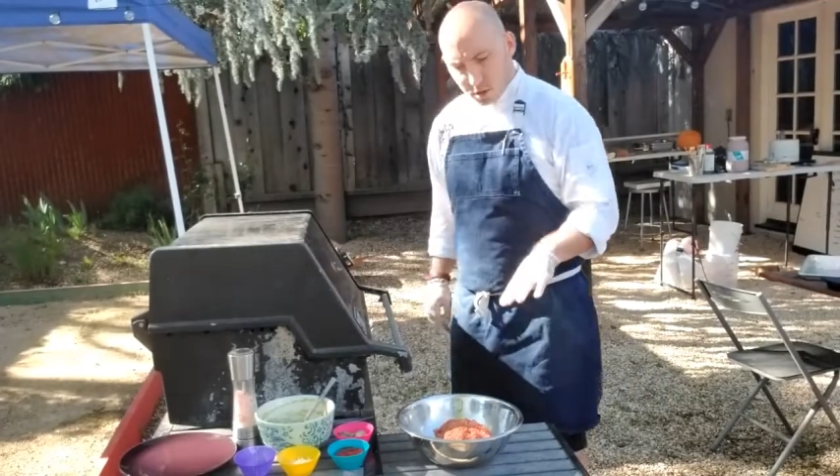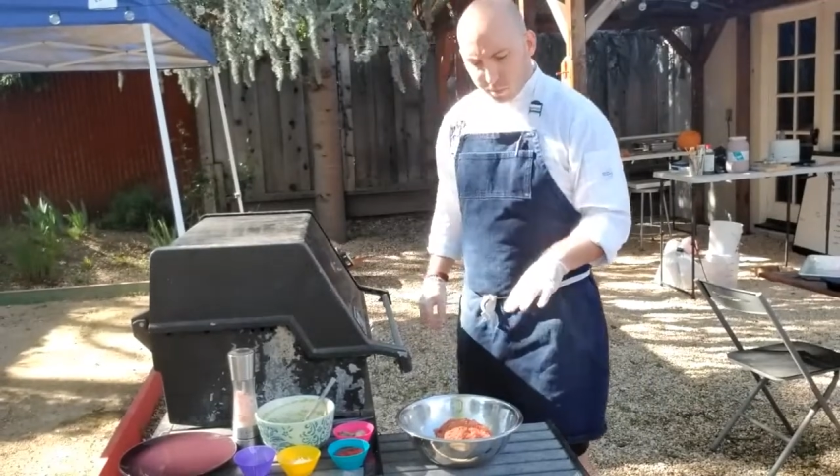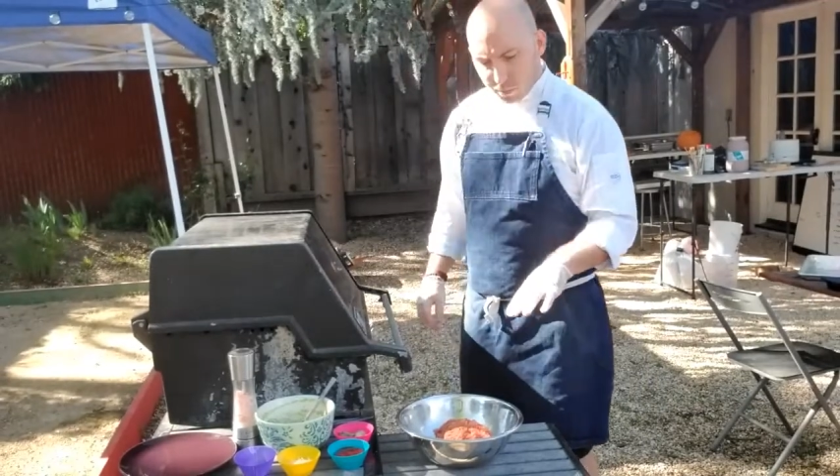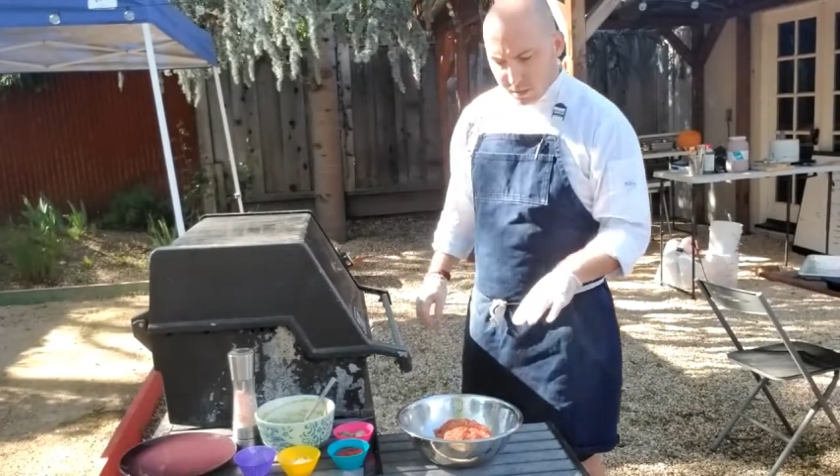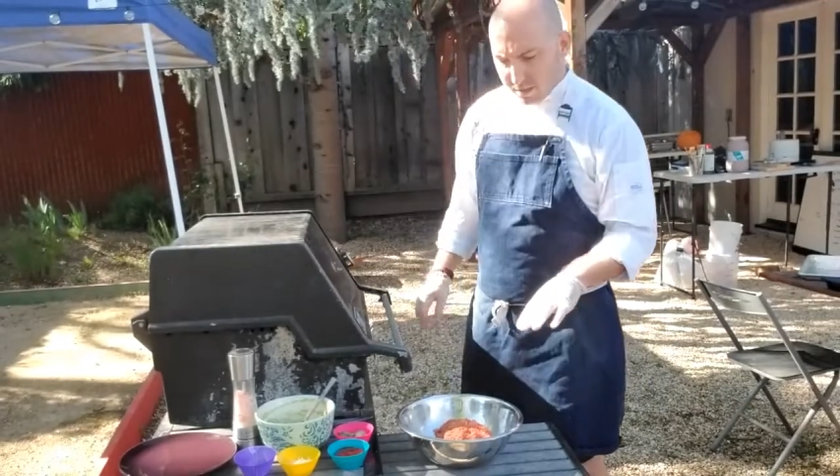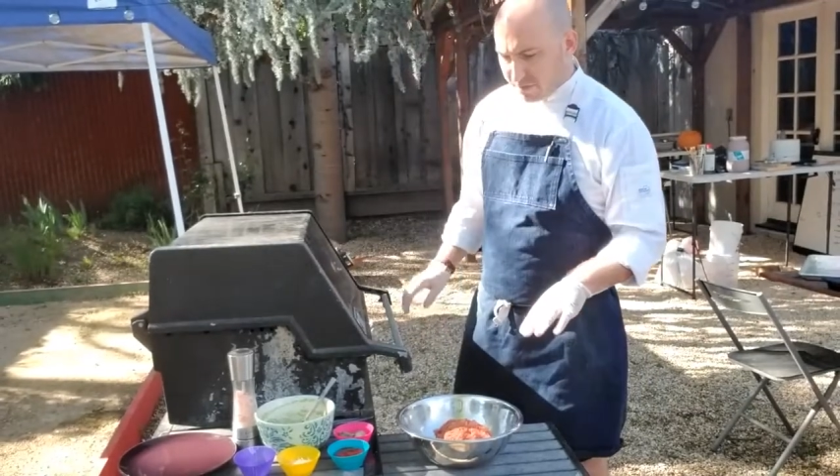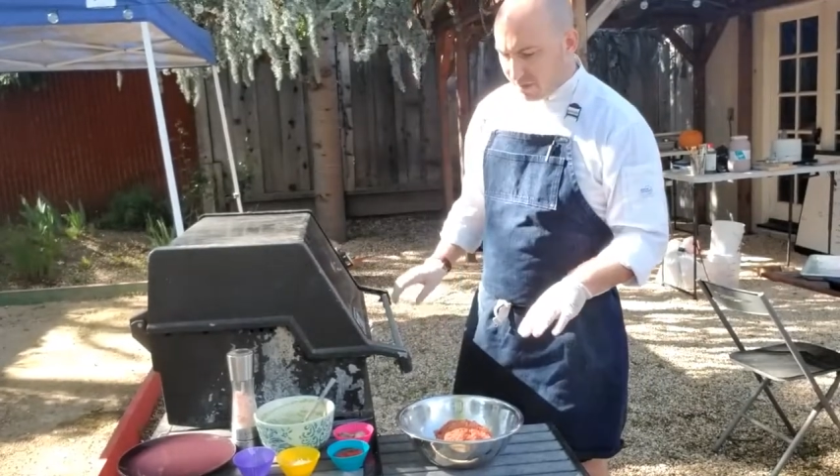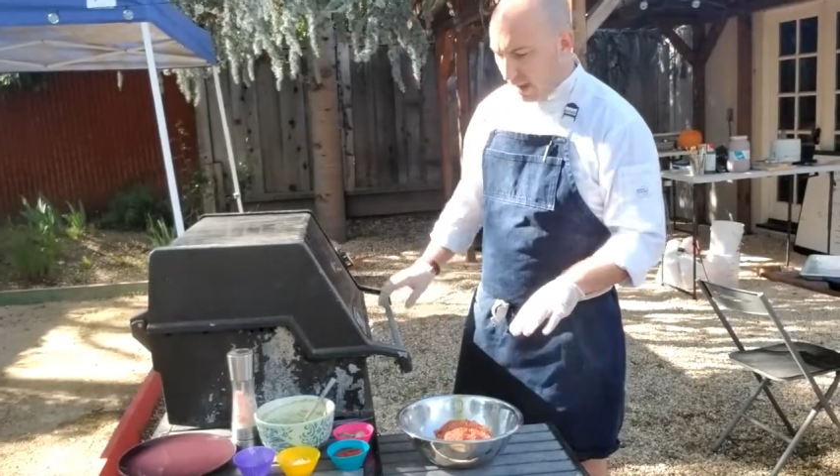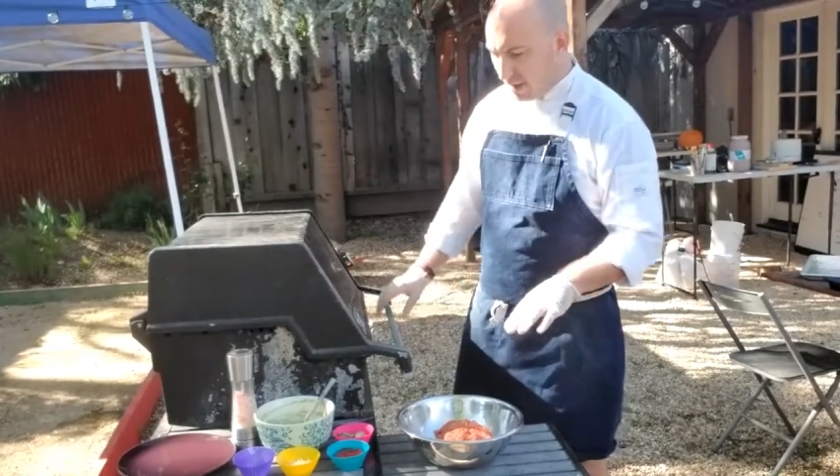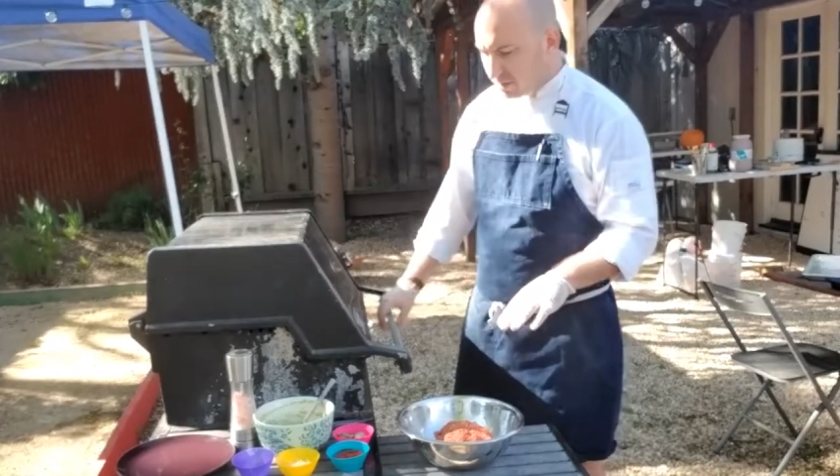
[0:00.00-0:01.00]
cook pretty
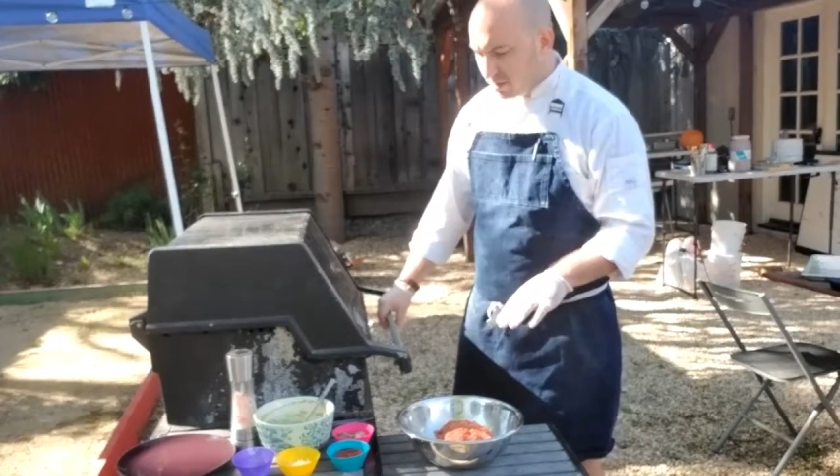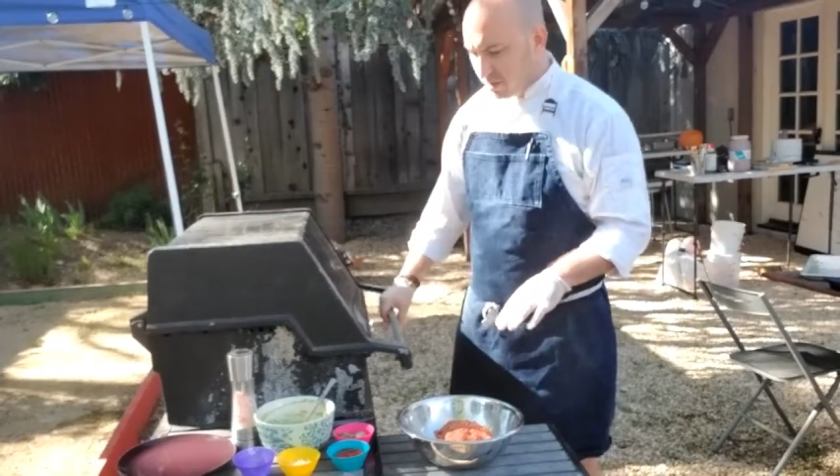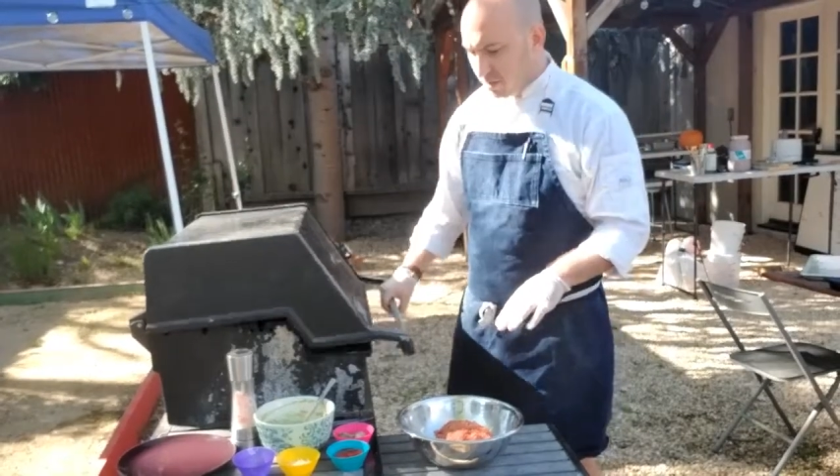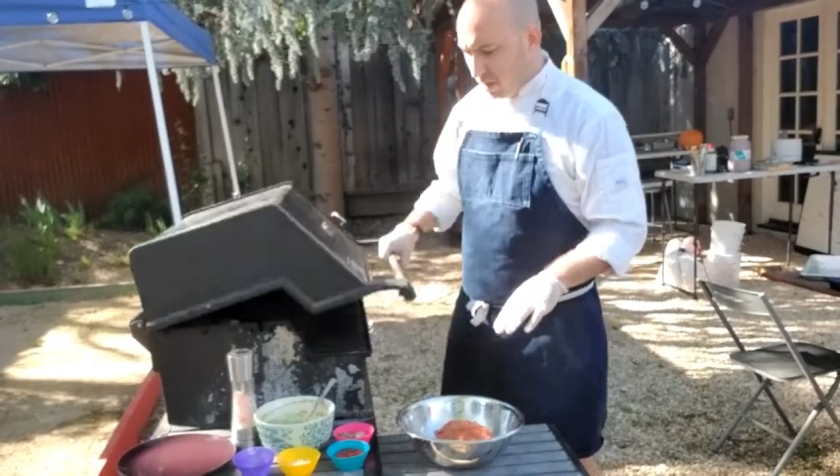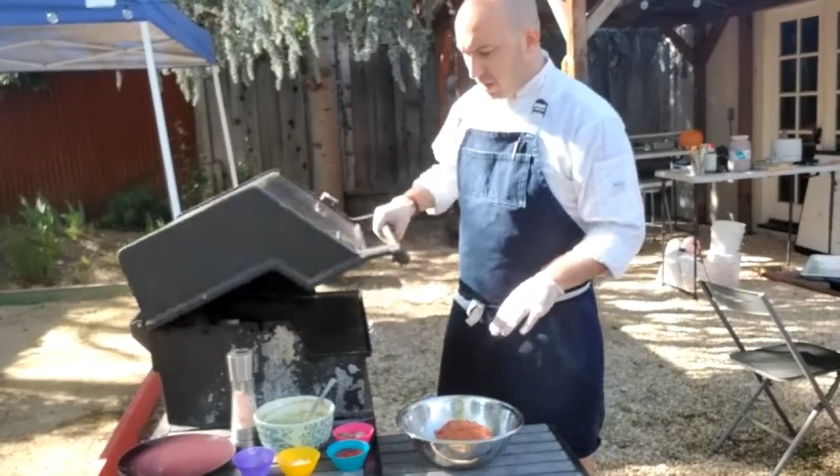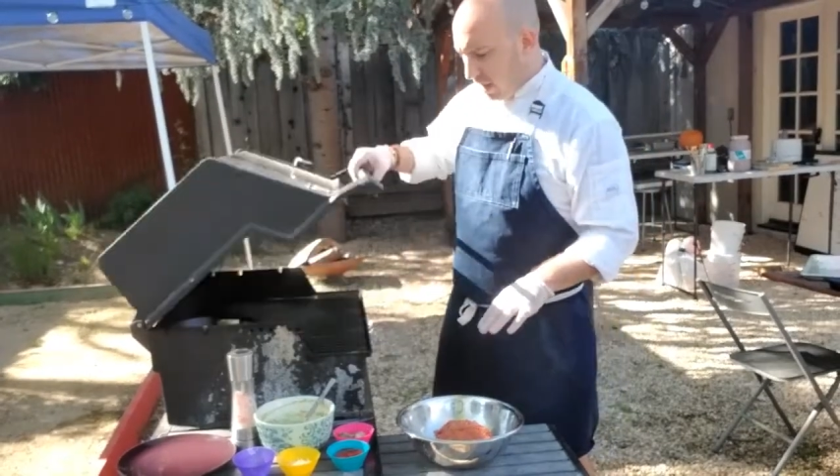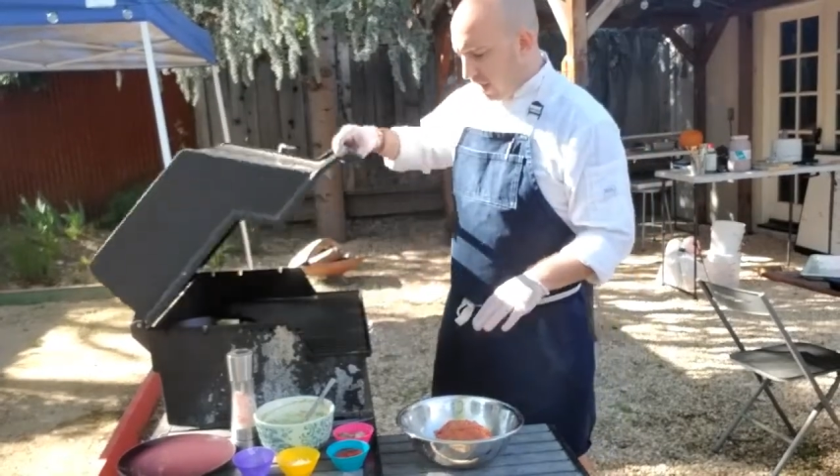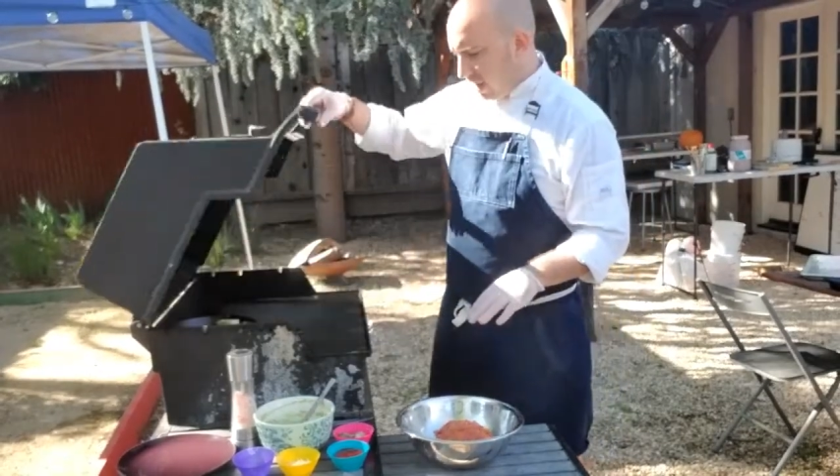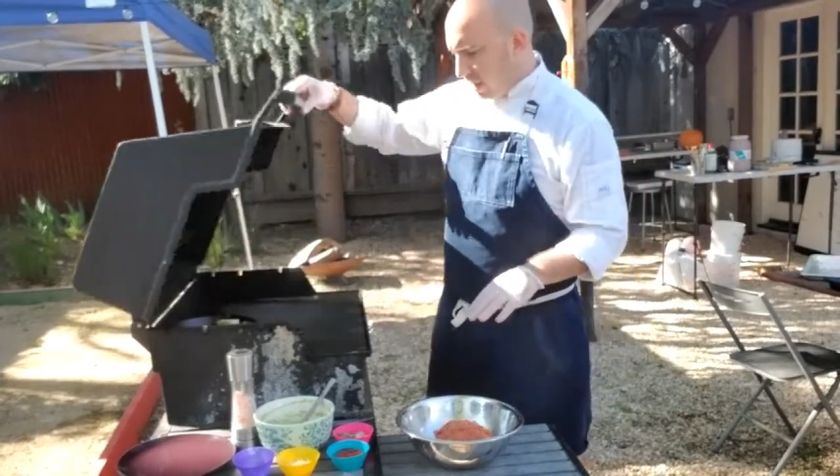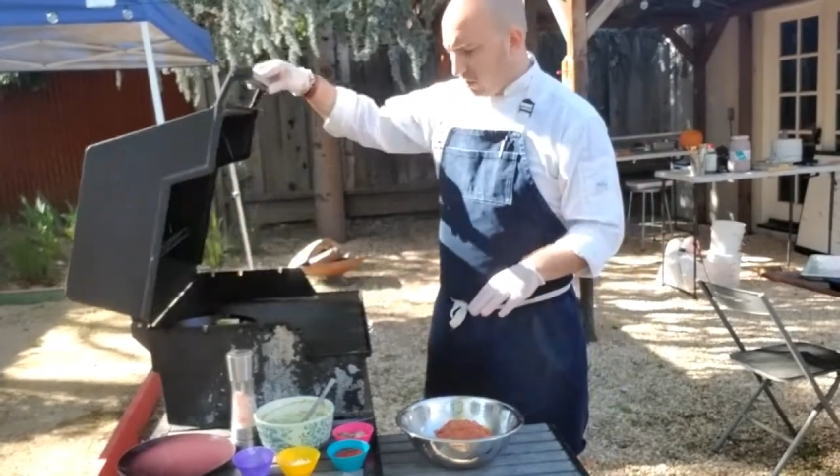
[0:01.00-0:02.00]
fast,
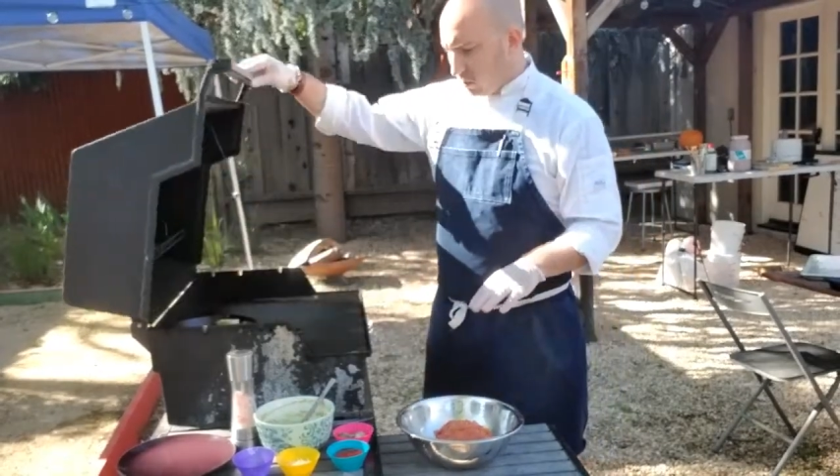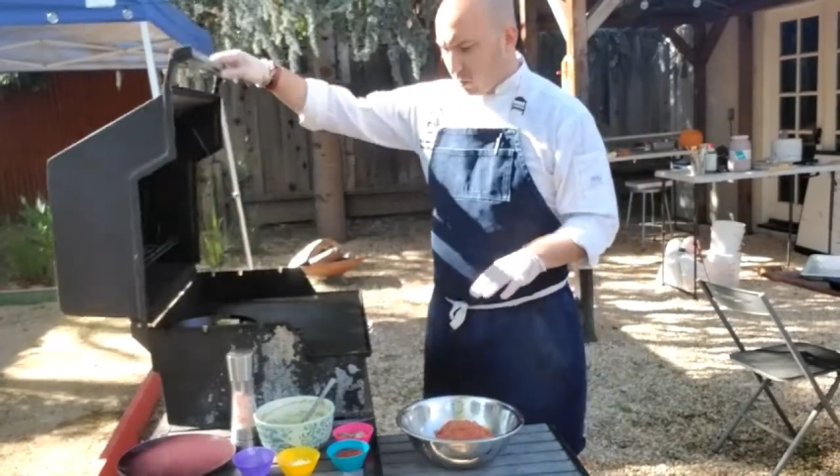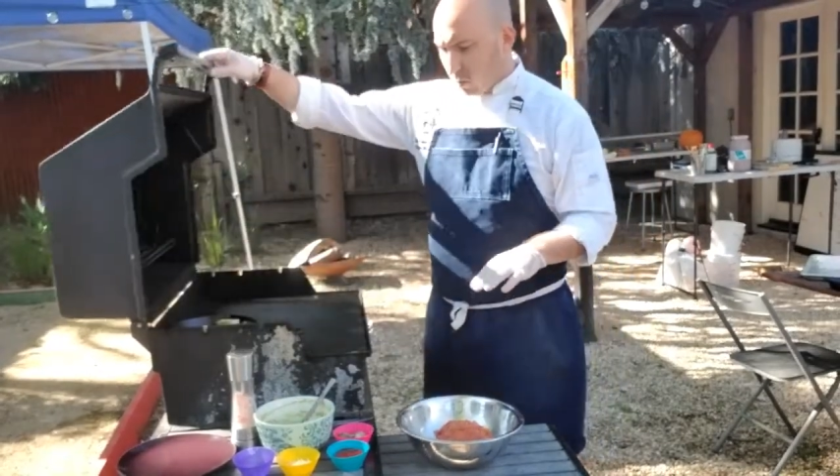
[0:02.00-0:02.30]
and